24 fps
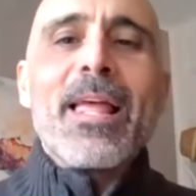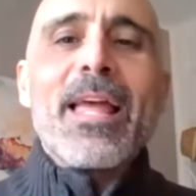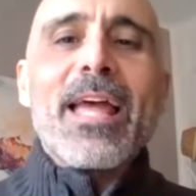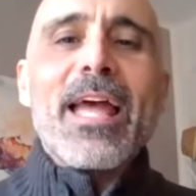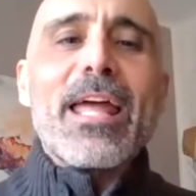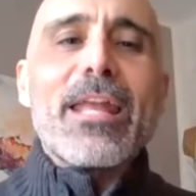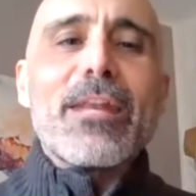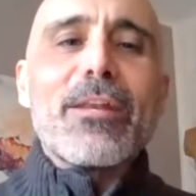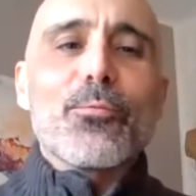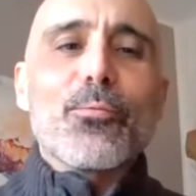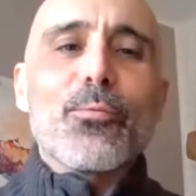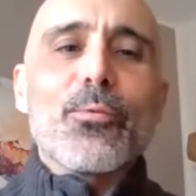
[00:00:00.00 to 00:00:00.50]

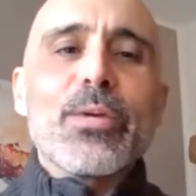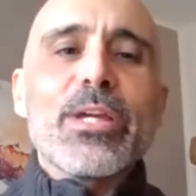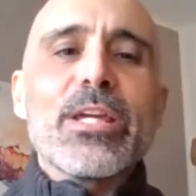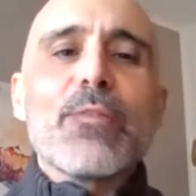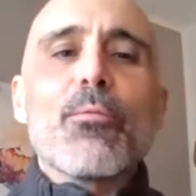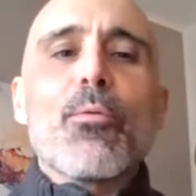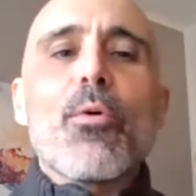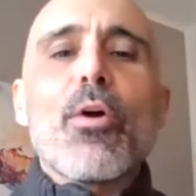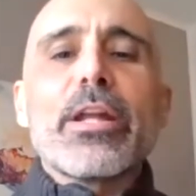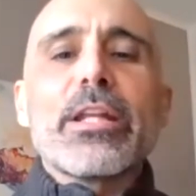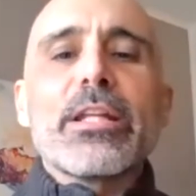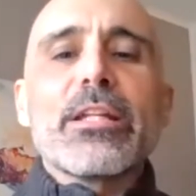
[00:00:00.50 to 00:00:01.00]
And we
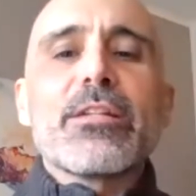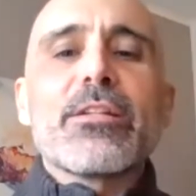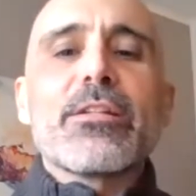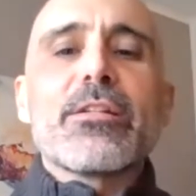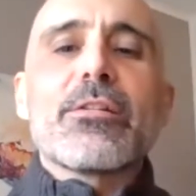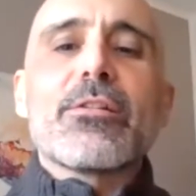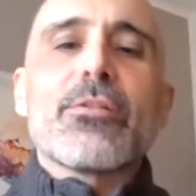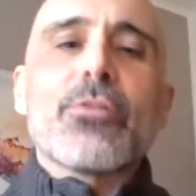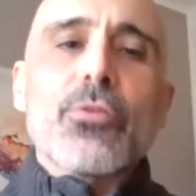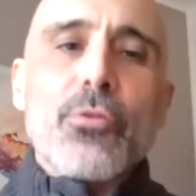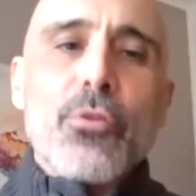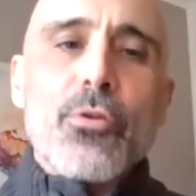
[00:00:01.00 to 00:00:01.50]
wanted
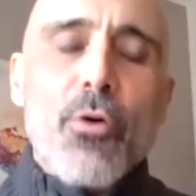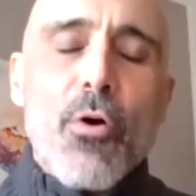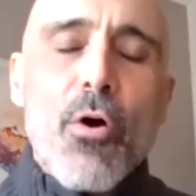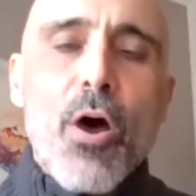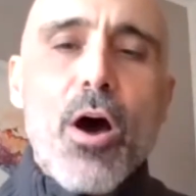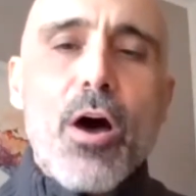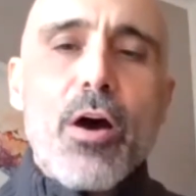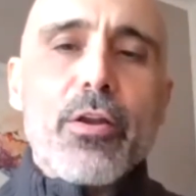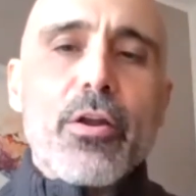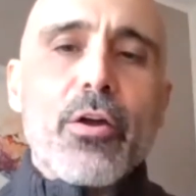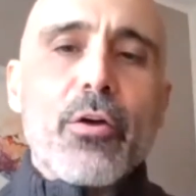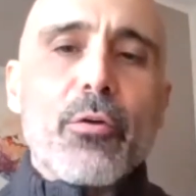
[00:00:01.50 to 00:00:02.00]
to go
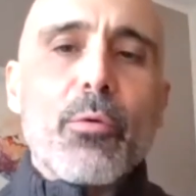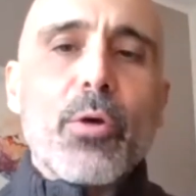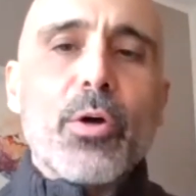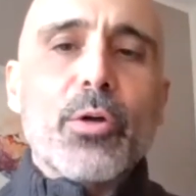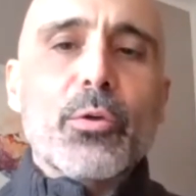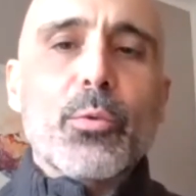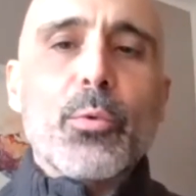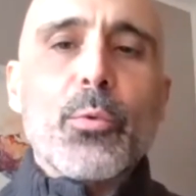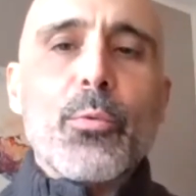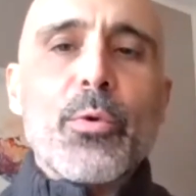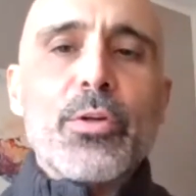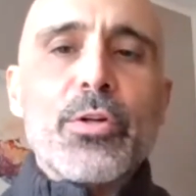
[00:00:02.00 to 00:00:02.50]
on
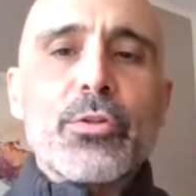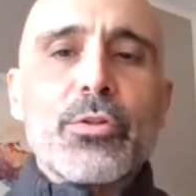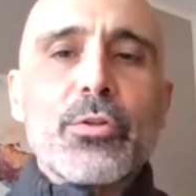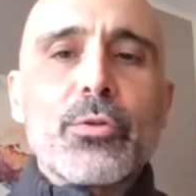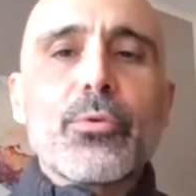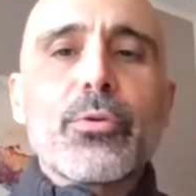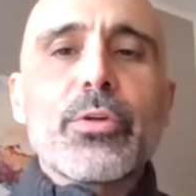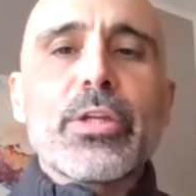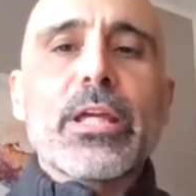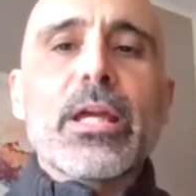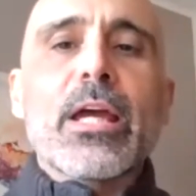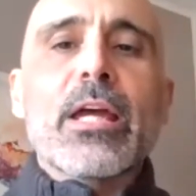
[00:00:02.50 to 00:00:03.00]
what we were
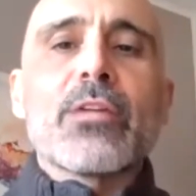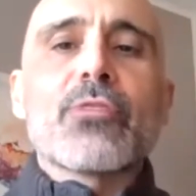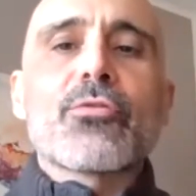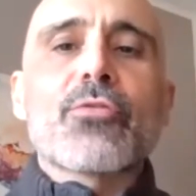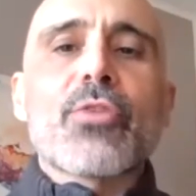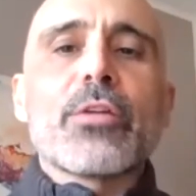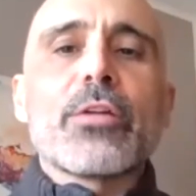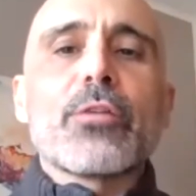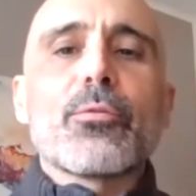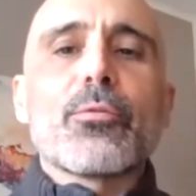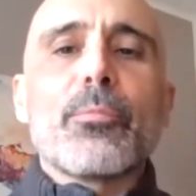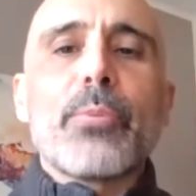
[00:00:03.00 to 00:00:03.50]
doing and
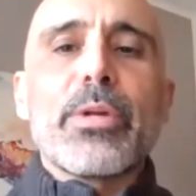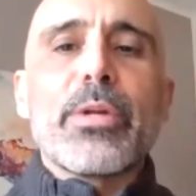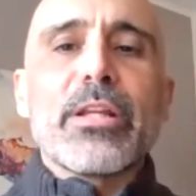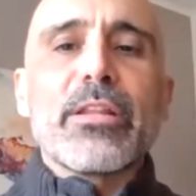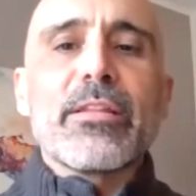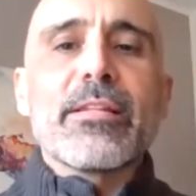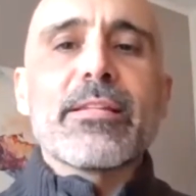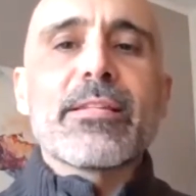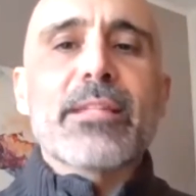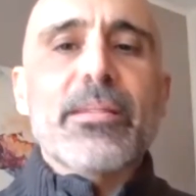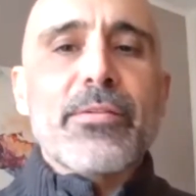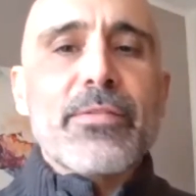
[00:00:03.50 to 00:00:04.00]
try to bring
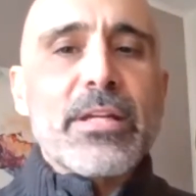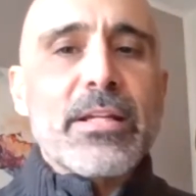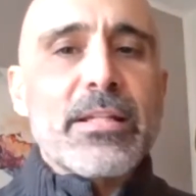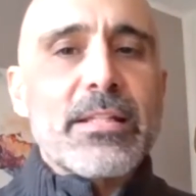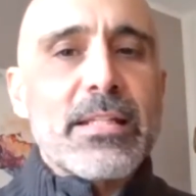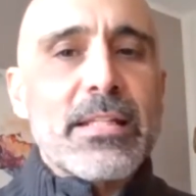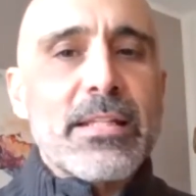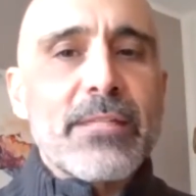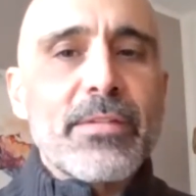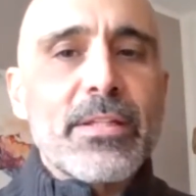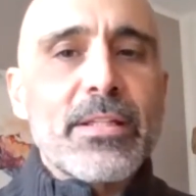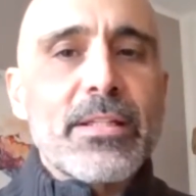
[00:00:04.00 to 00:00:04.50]
this
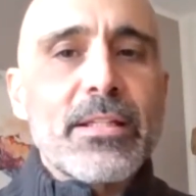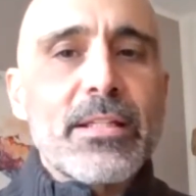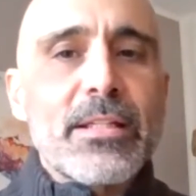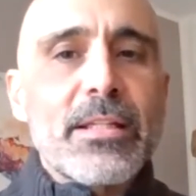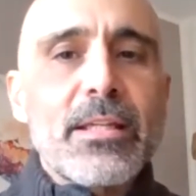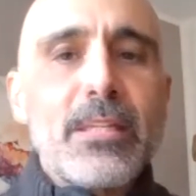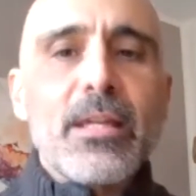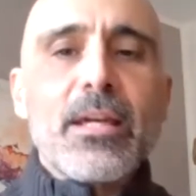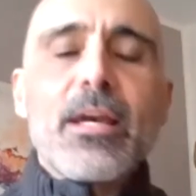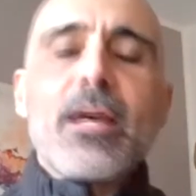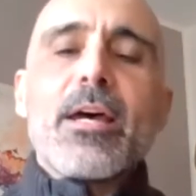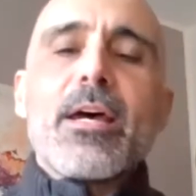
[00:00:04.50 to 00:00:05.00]

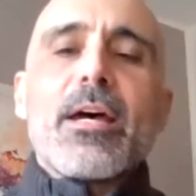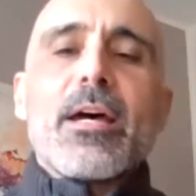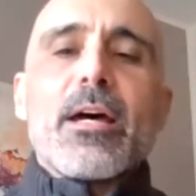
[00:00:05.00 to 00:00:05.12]
creativity